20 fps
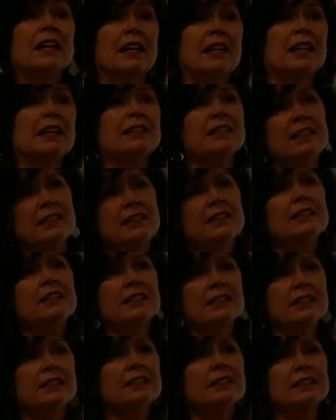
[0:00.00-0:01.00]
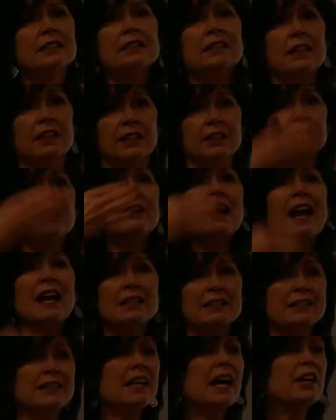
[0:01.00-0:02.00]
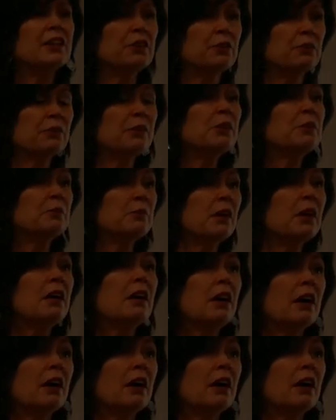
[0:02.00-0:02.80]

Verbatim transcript: And I say sits. They're outside the room.